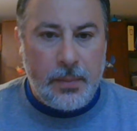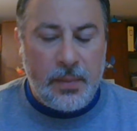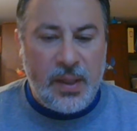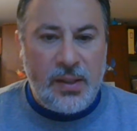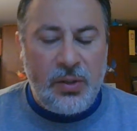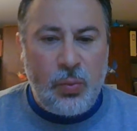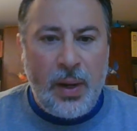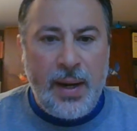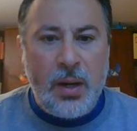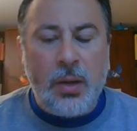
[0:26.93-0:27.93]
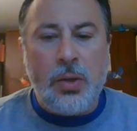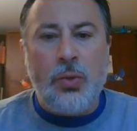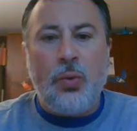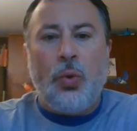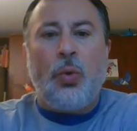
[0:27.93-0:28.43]
this is where
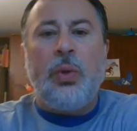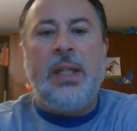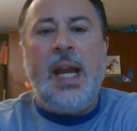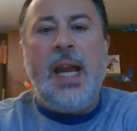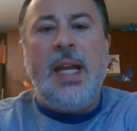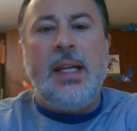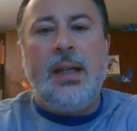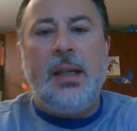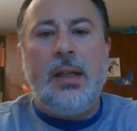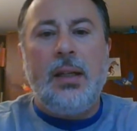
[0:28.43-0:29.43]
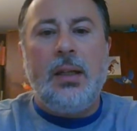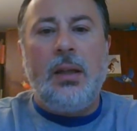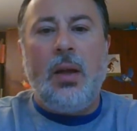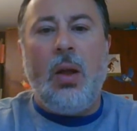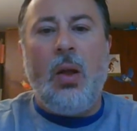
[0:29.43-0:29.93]
you create
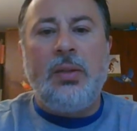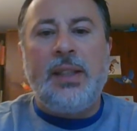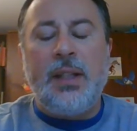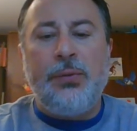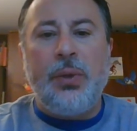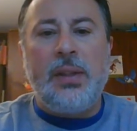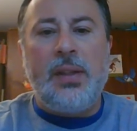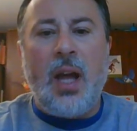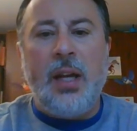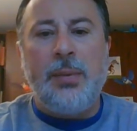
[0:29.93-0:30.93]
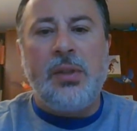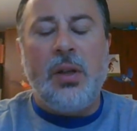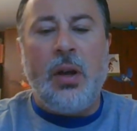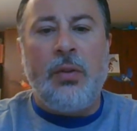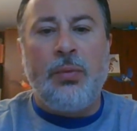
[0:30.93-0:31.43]
all different types
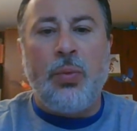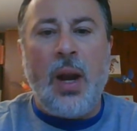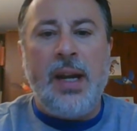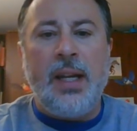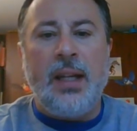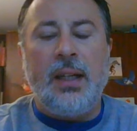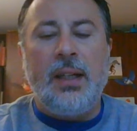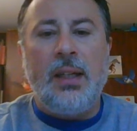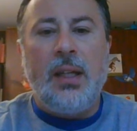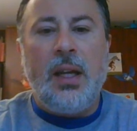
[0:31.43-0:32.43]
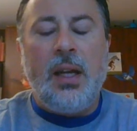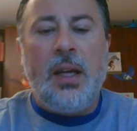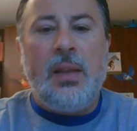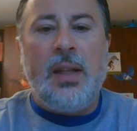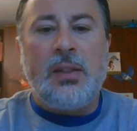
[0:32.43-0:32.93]
of writing
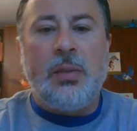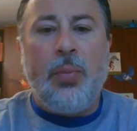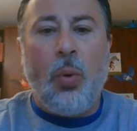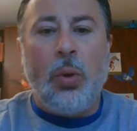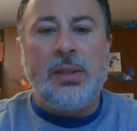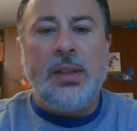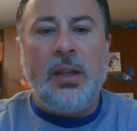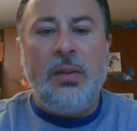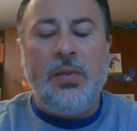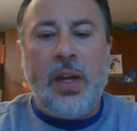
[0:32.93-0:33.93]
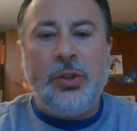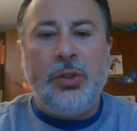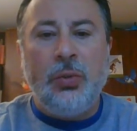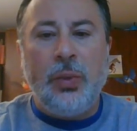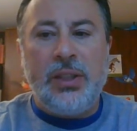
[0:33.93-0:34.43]
that supports and conveys
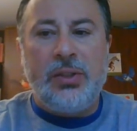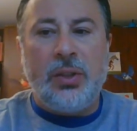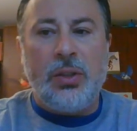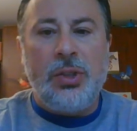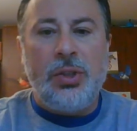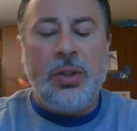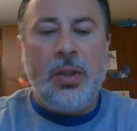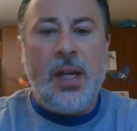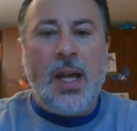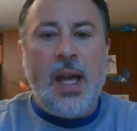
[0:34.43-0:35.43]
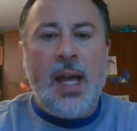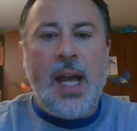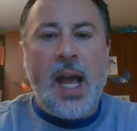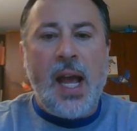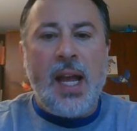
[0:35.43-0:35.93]
your research
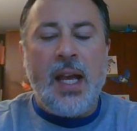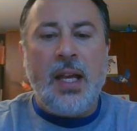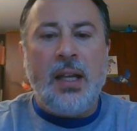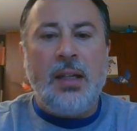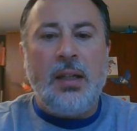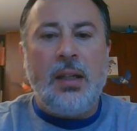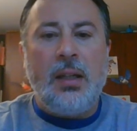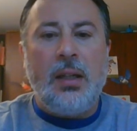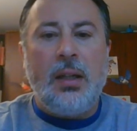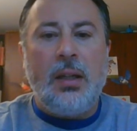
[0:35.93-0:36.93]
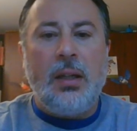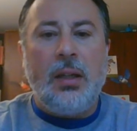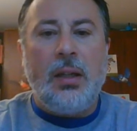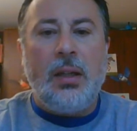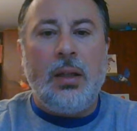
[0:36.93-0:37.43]
and
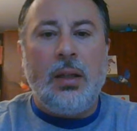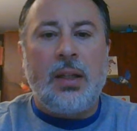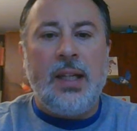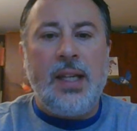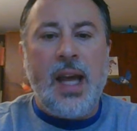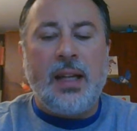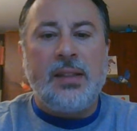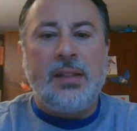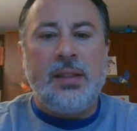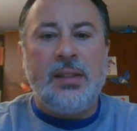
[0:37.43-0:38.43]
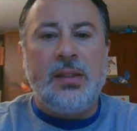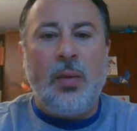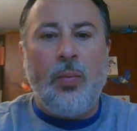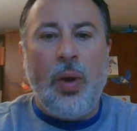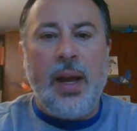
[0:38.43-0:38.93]
connects in
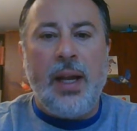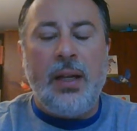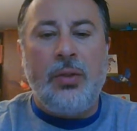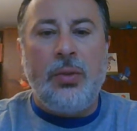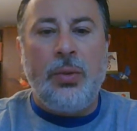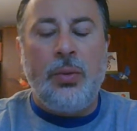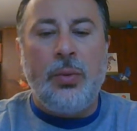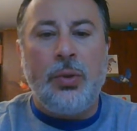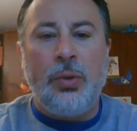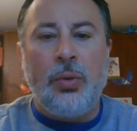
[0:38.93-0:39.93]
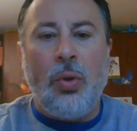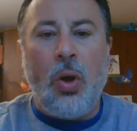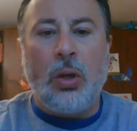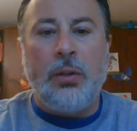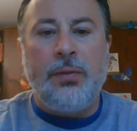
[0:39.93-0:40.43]
some way to your
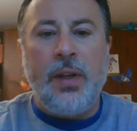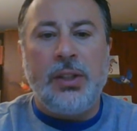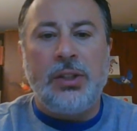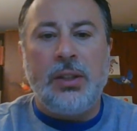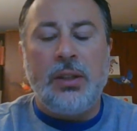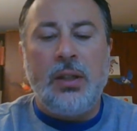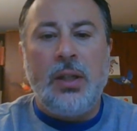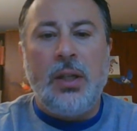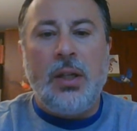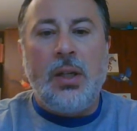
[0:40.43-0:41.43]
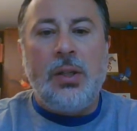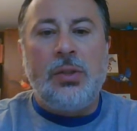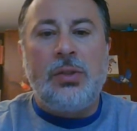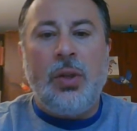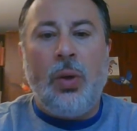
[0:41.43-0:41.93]
longer fiction.
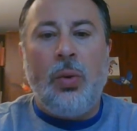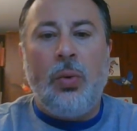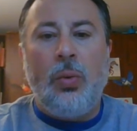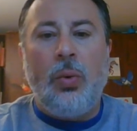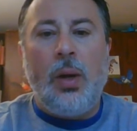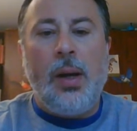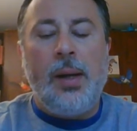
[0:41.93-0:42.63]
So,